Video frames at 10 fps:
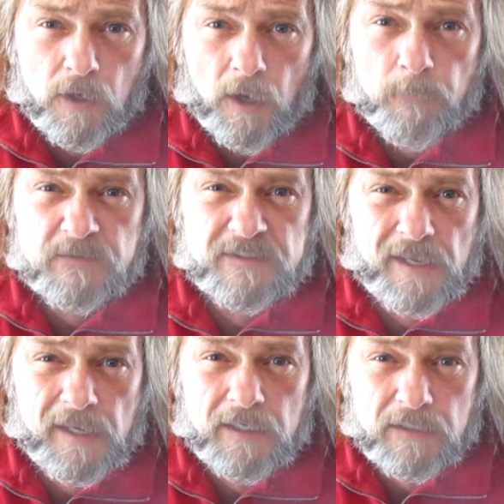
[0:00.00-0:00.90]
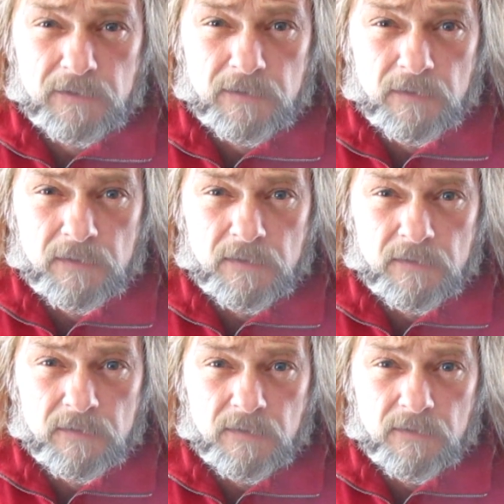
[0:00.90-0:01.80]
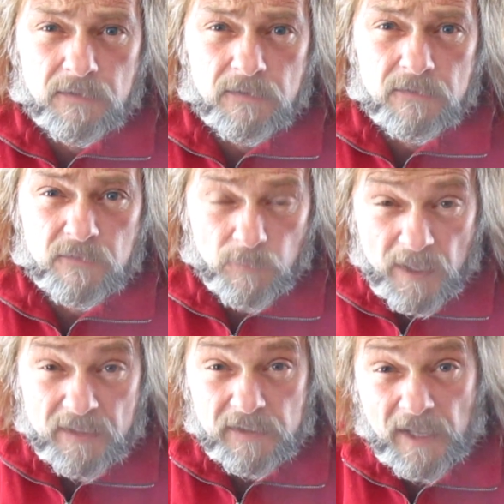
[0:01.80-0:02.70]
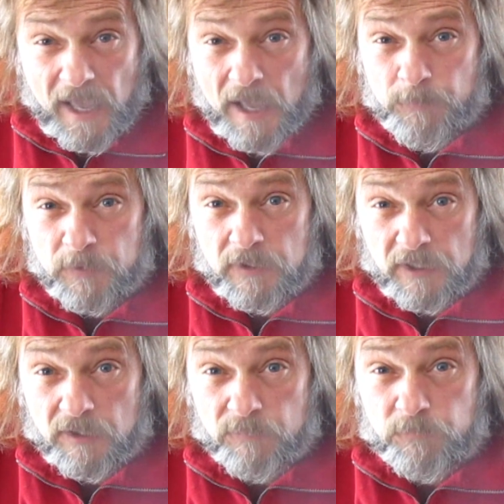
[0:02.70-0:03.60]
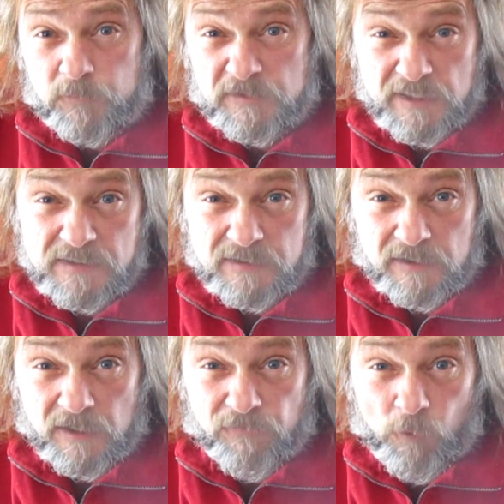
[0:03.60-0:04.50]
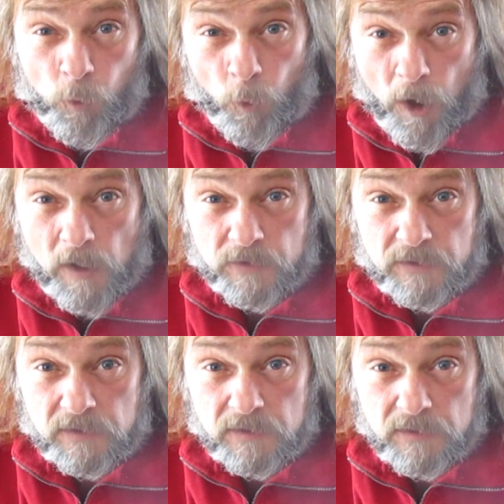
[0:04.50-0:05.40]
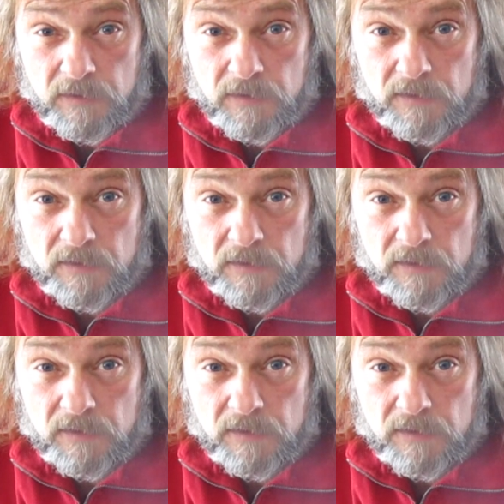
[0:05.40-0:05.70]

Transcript: obtain to make it happen in a decent enough quality